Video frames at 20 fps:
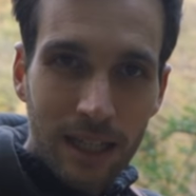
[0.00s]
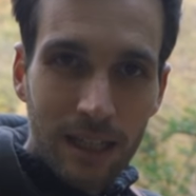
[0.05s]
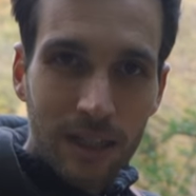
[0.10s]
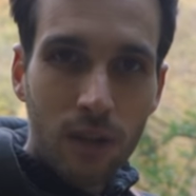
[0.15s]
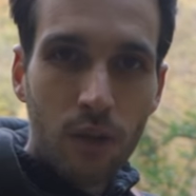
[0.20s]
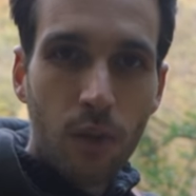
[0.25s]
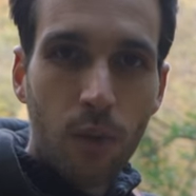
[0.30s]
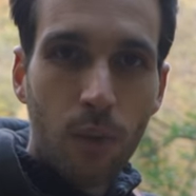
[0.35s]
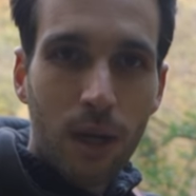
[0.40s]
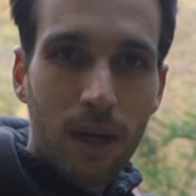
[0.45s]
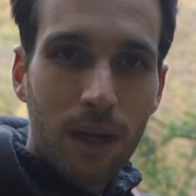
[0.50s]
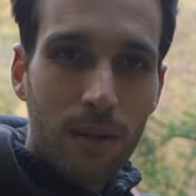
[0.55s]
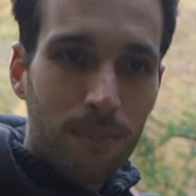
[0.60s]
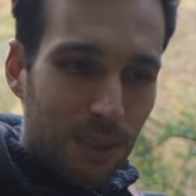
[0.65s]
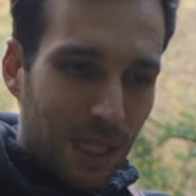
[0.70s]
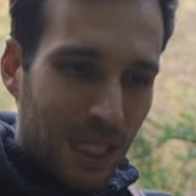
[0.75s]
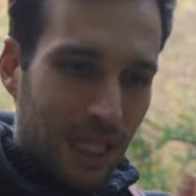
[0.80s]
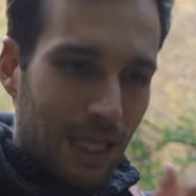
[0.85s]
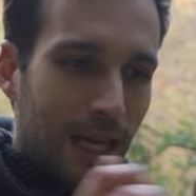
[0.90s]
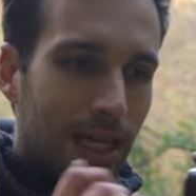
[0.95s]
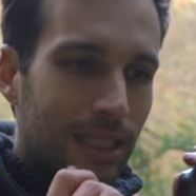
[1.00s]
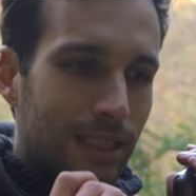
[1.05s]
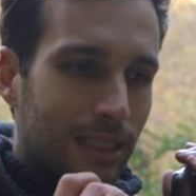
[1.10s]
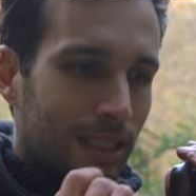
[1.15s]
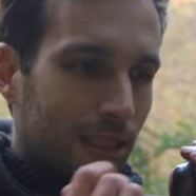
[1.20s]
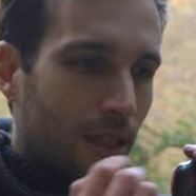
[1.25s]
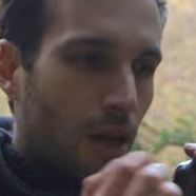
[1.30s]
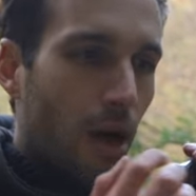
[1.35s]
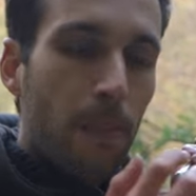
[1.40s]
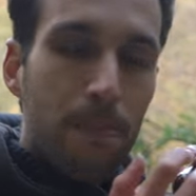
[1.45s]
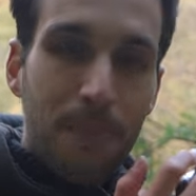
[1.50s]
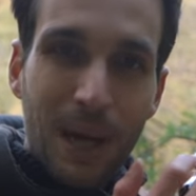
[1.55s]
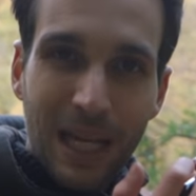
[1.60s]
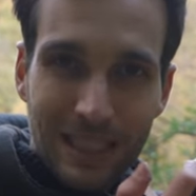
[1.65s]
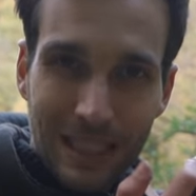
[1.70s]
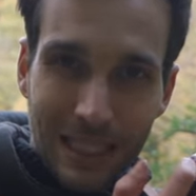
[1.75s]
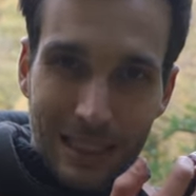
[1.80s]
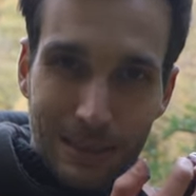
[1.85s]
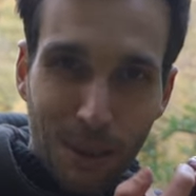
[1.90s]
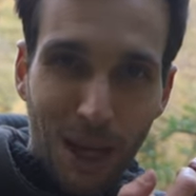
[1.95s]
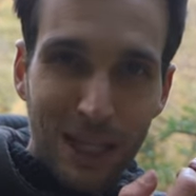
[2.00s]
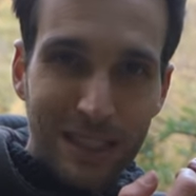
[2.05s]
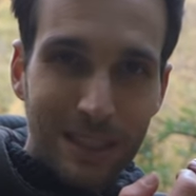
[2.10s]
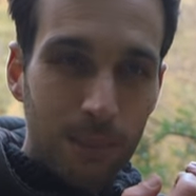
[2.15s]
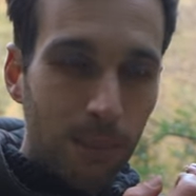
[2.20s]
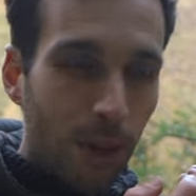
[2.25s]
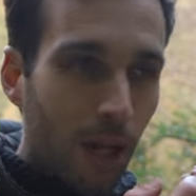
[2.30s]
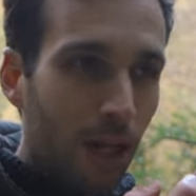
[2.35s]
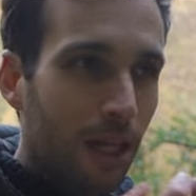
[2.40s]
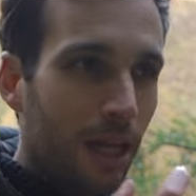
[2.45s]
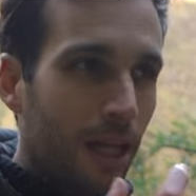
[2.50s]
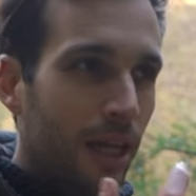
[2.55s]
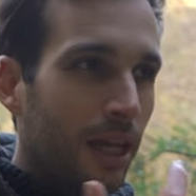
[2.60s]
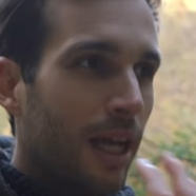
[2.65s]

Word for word: You wanna be as compact as possible